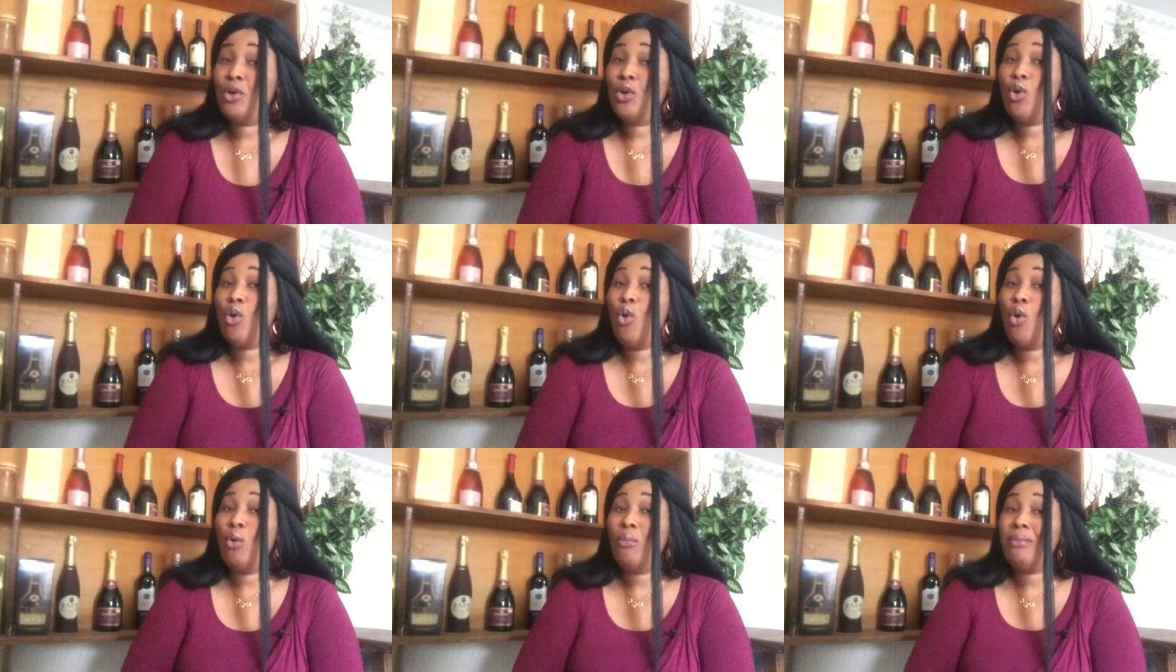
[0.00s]

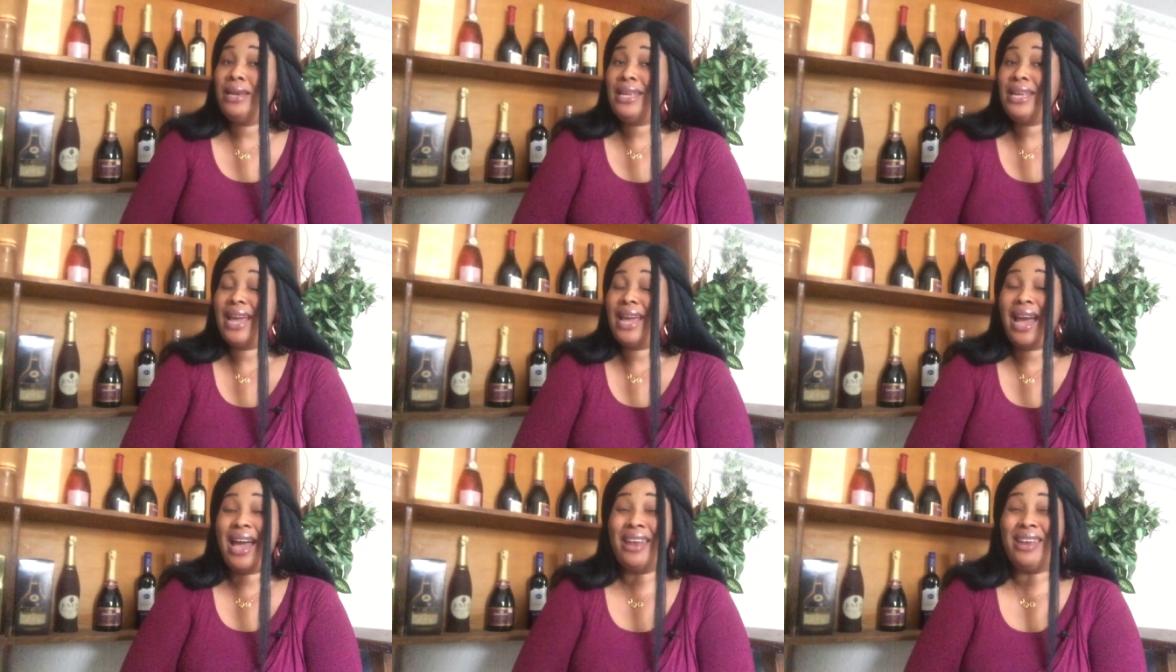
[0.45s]

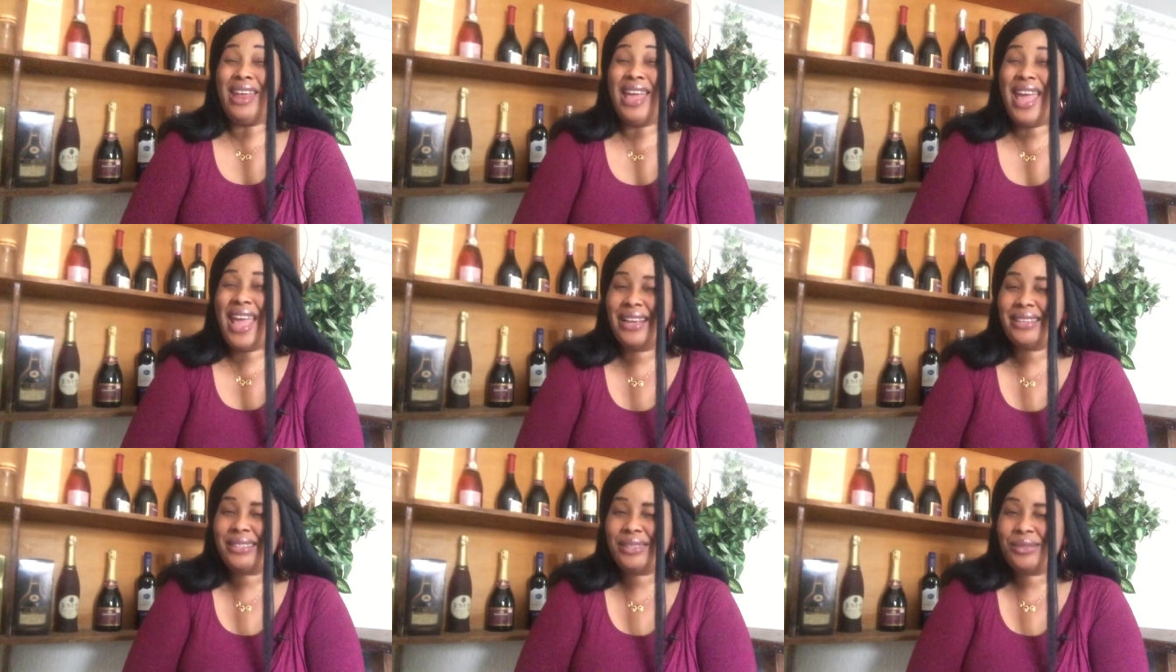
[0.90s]
homely and
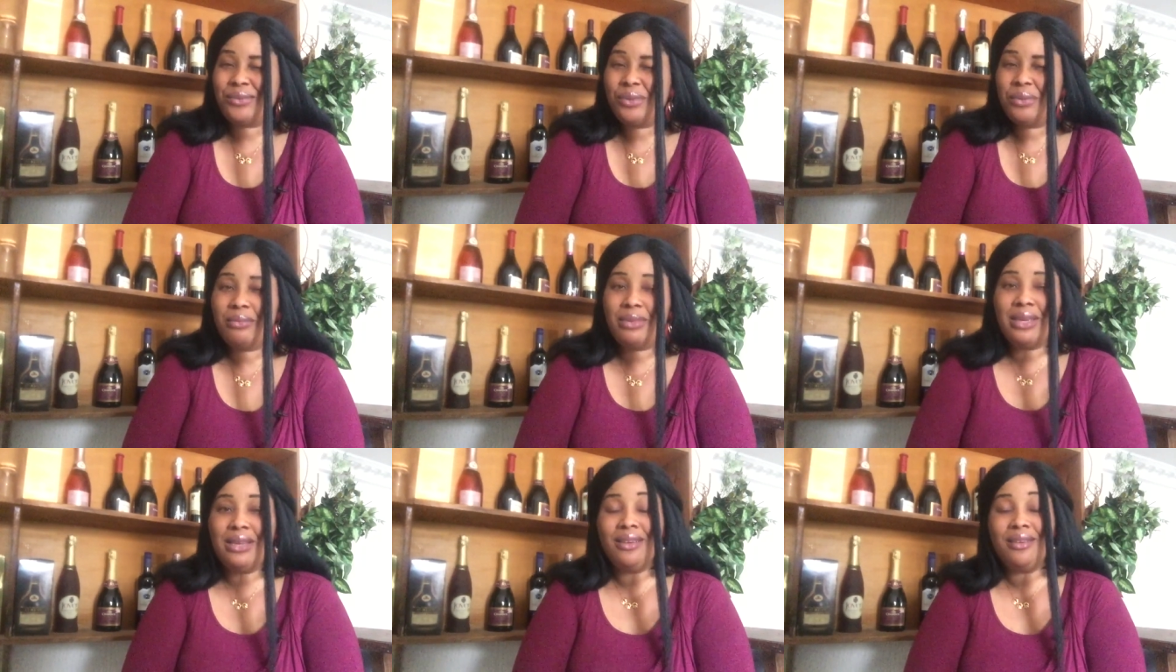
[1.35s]

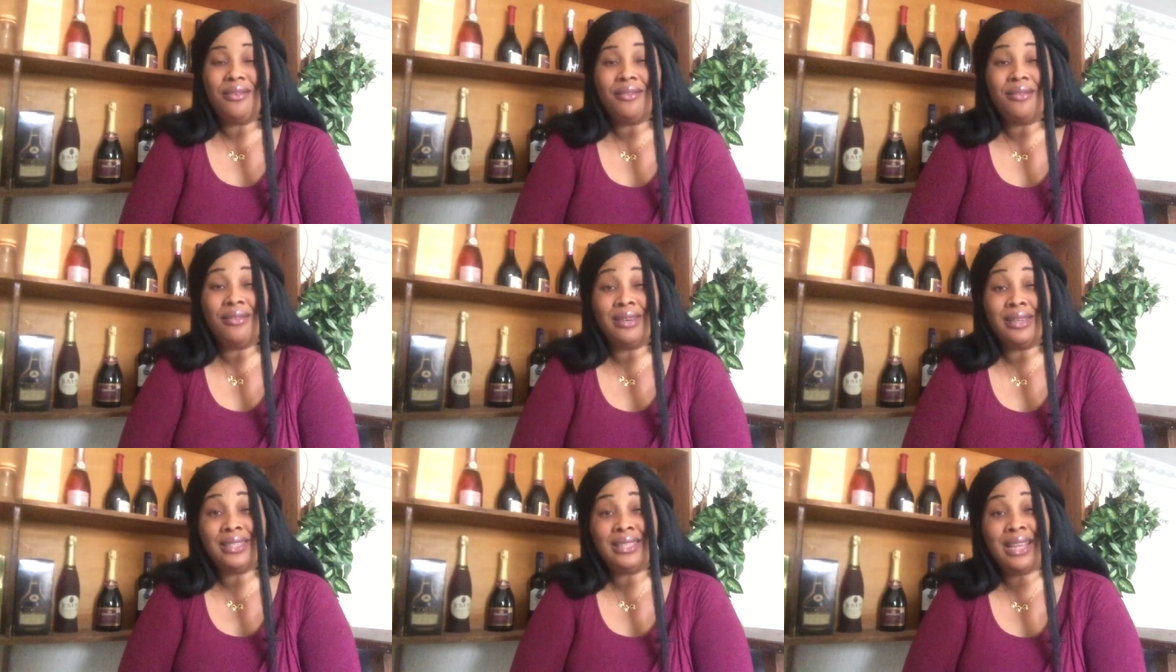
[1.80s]
extremely
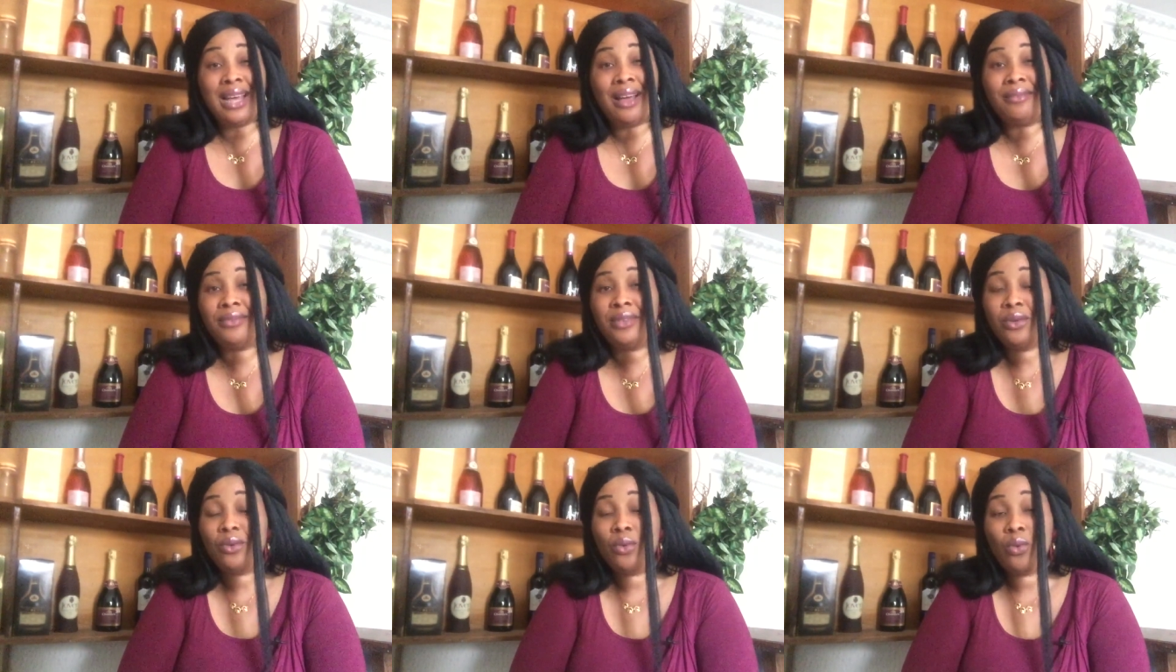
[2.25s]

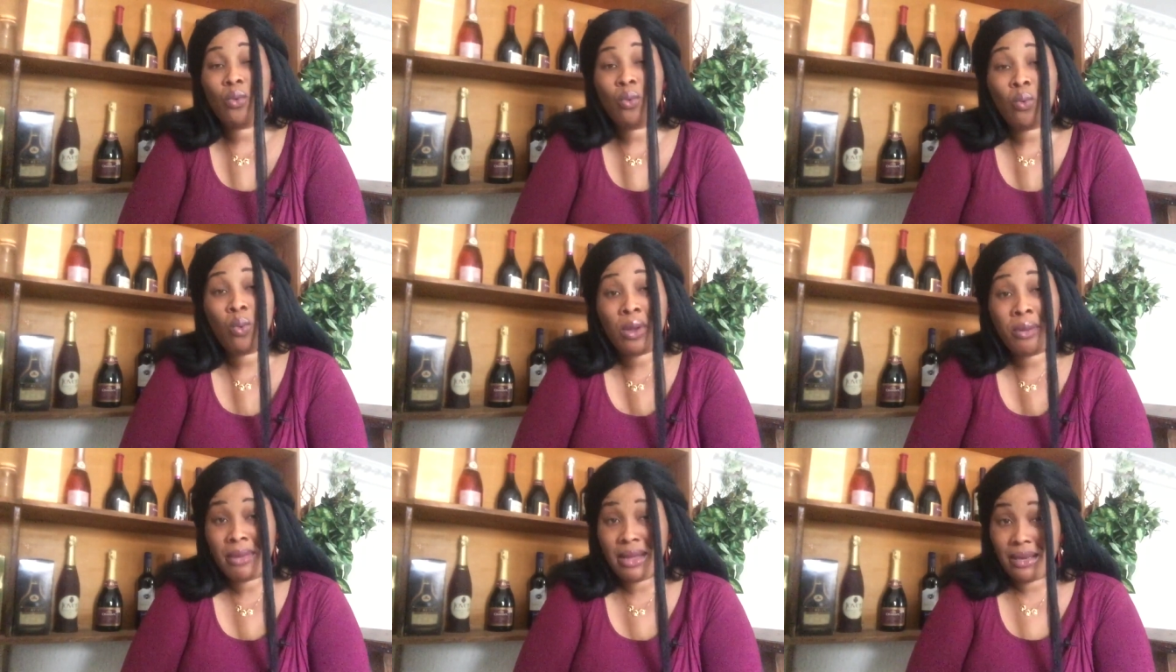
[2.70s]
reserved
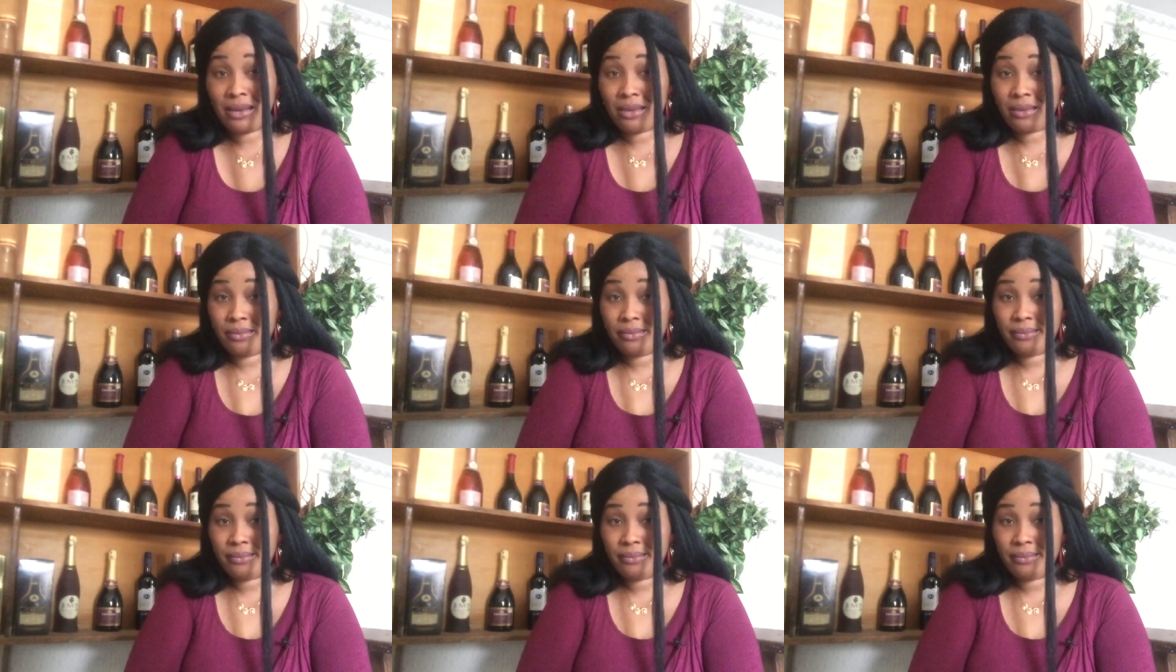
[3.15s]
women.